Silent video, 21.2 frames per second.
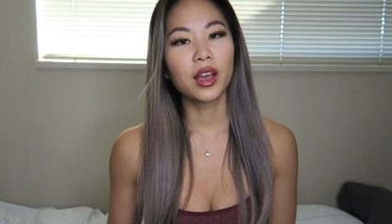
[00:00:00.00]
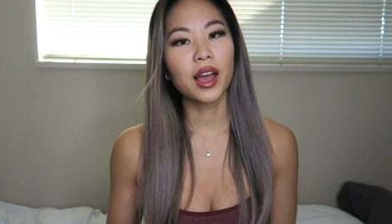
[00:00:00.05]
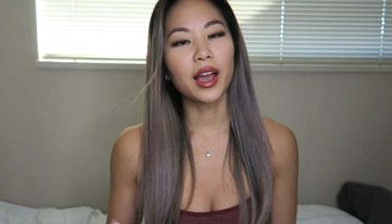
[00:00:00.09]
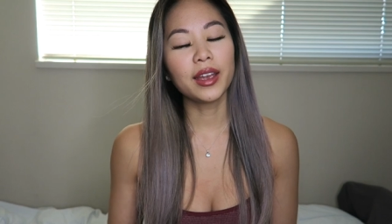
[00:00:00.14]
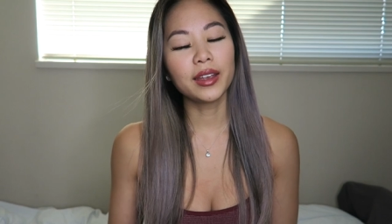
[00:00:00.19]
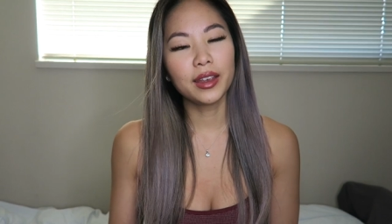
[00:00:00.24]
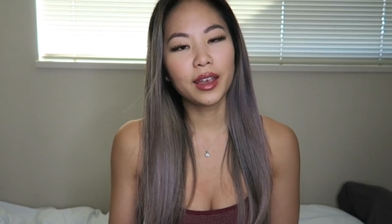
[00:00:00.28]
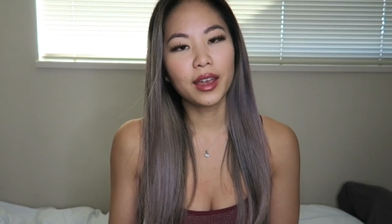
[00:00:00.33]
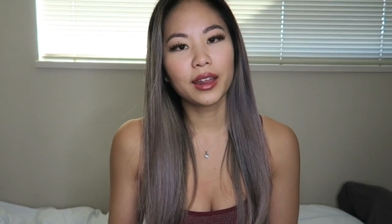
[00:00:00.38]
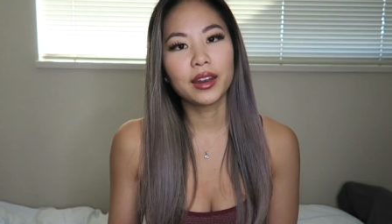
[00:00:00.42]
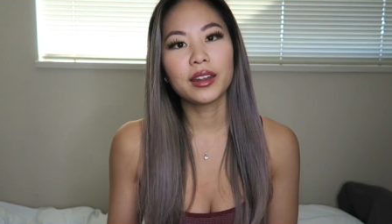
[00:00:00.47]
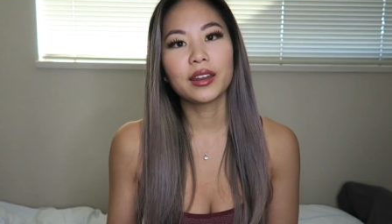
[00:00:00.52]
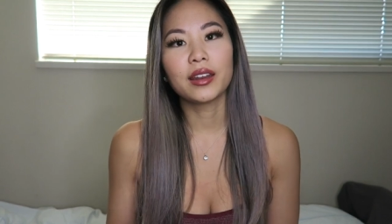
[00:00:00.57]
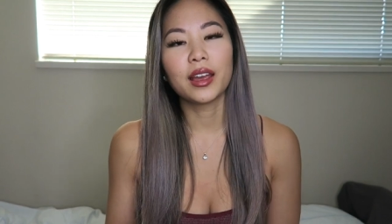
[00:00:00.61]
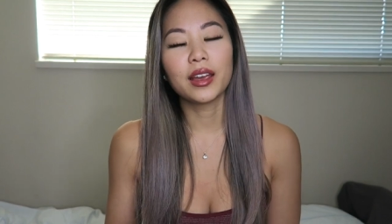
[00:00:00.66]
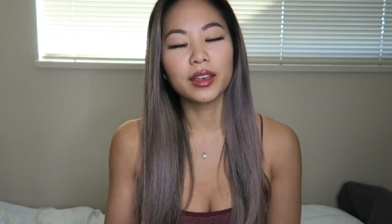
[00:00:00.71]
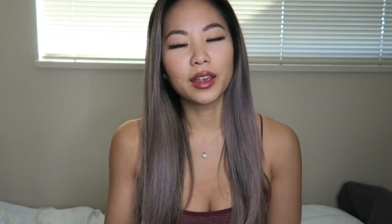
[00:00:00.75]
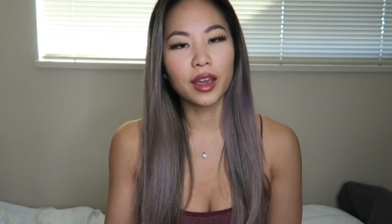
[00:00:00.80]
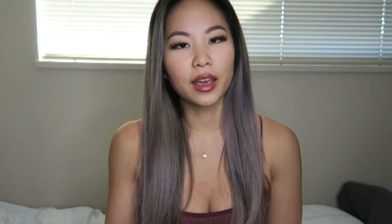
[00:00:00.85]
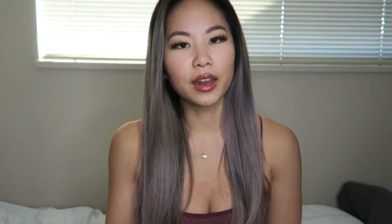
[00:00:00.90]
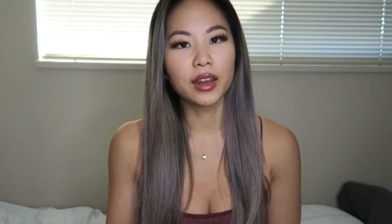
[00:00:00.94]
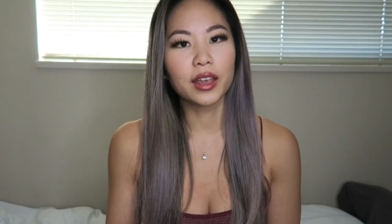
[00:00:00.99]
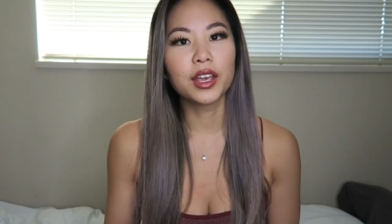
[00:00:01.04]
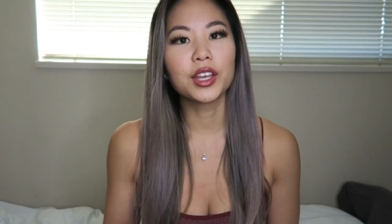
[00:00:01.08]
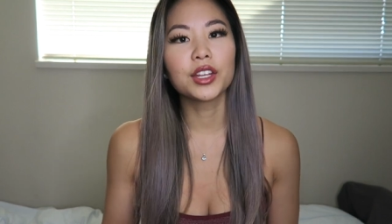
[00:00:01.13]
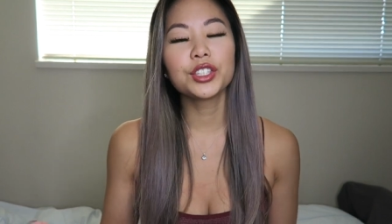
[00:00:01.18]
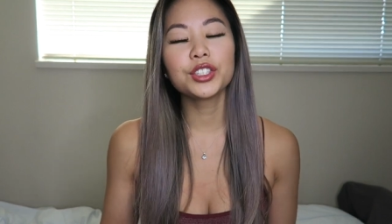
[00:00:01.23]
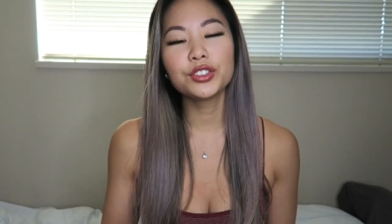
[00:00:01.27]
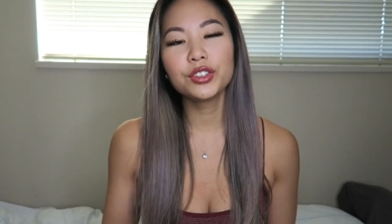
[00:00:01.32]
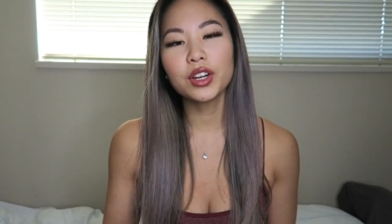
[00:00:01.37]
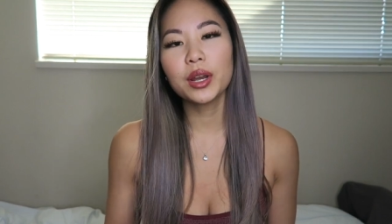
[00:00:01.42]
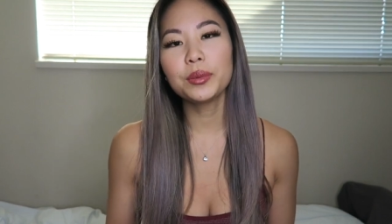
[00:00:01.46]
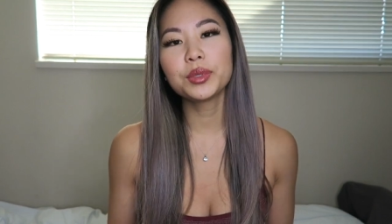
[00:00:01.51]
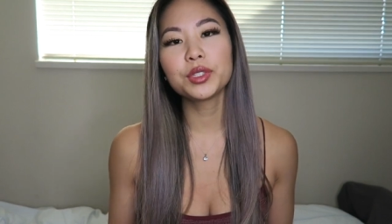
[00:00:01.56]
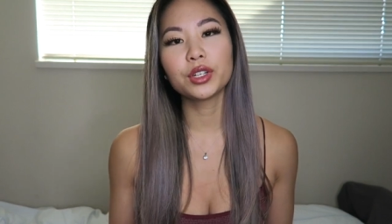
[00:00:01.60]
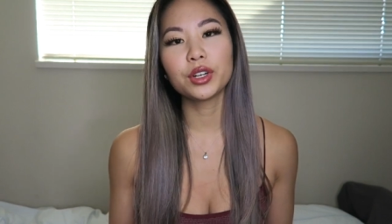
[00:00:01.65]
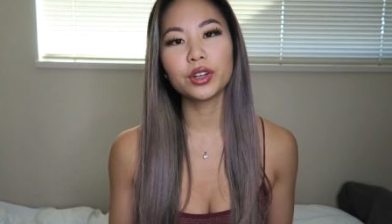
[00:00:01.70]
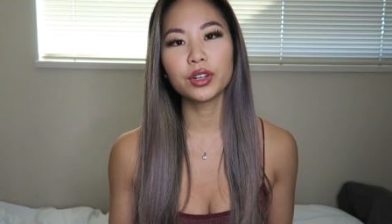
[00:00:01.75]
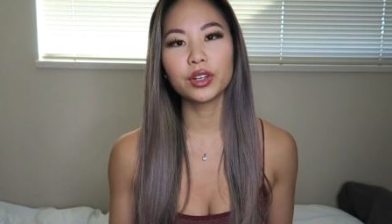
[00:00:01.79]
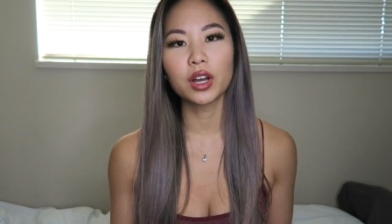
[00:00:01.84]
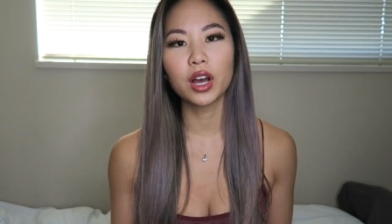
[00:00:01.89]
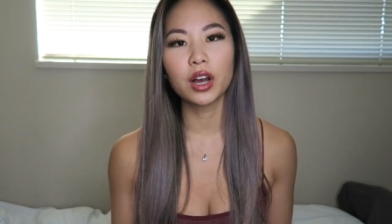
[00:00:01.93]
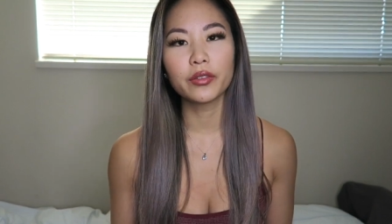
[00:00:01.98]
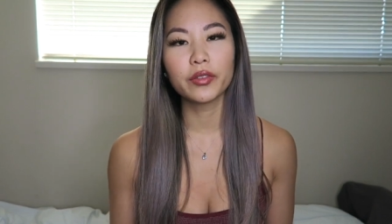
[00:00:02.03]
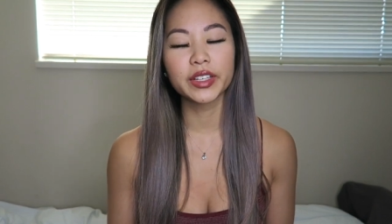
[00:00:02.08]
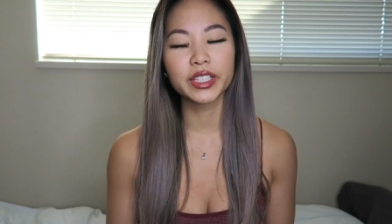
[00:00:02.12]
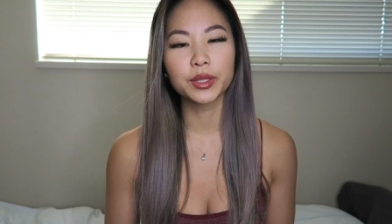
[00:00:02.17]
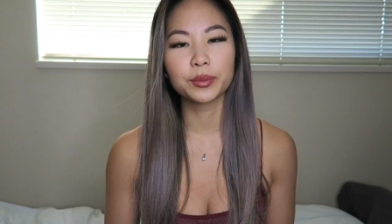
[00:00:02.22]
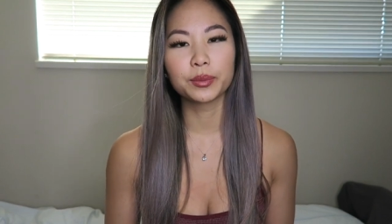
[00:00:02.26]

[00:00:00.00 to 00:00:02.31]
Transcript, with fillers: i get it i get it instagram started off as